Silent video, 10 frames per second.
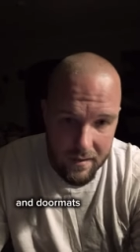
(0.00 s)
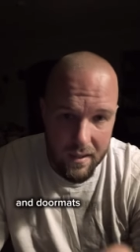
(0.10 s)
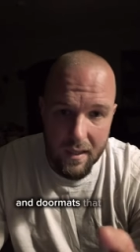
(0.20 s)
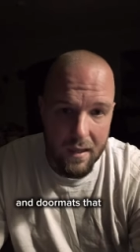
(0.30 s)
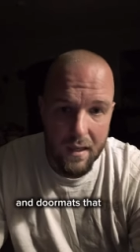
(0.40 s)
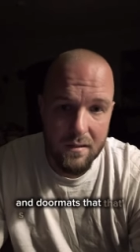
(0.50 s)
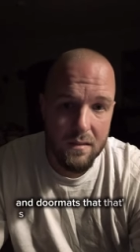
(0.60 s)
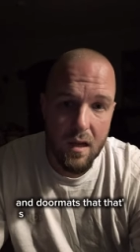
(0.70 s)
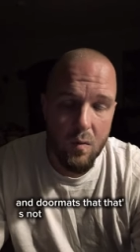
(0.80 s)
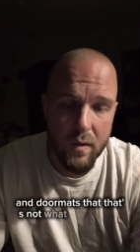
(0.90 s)
that, that's
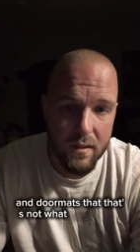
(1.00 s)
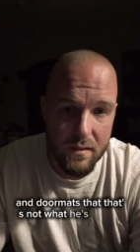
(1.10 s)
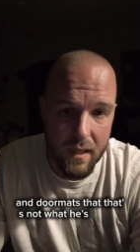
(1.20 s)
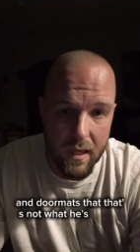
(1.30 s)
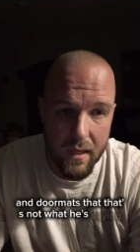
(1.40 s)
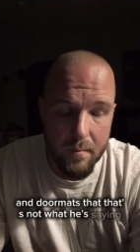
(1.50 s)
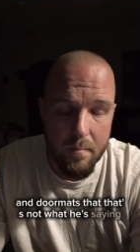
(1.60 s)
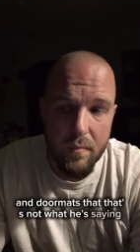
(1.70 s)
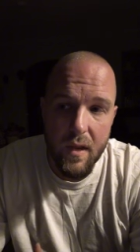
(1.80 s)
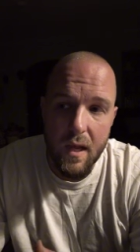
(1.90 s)
not what he's saying.
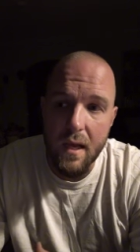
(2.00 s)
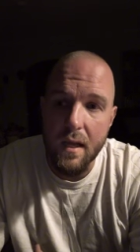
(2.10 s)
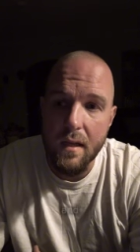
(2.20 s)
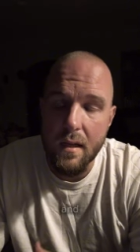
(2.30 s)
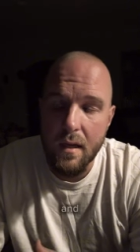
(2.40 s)
And